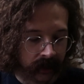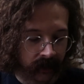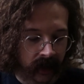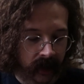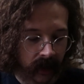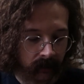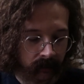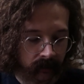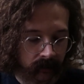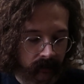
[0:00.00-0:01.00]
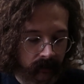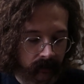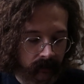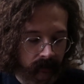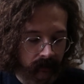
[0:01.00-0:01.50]
It's very
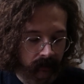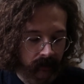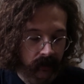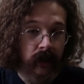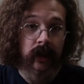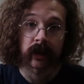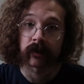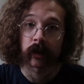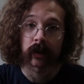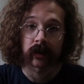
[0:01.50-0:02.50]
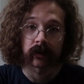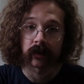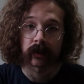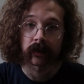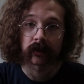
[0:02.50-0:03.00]
sardine forward,
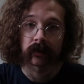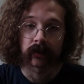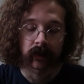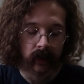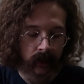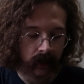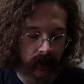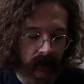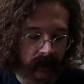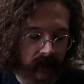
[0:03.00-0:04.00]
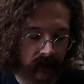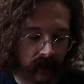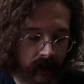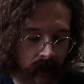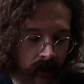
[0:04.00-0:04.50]
you know. I like these,
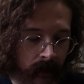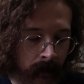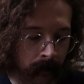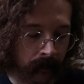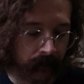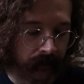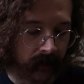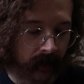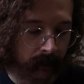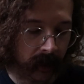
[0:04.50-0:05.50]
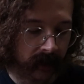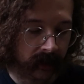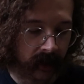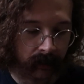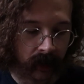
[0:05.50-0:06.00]

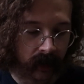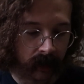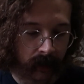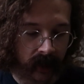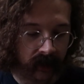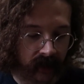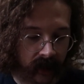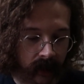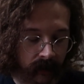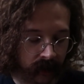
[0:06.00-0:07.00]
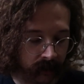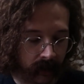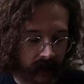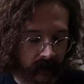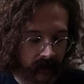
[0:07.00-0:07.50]
but I'm not gonna buy these again. I'll just
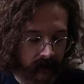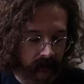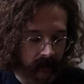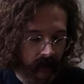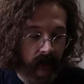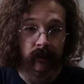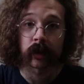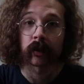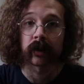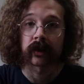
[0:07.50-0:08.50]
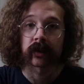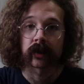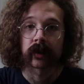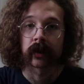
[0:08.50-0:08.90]
buy the olive oil ones,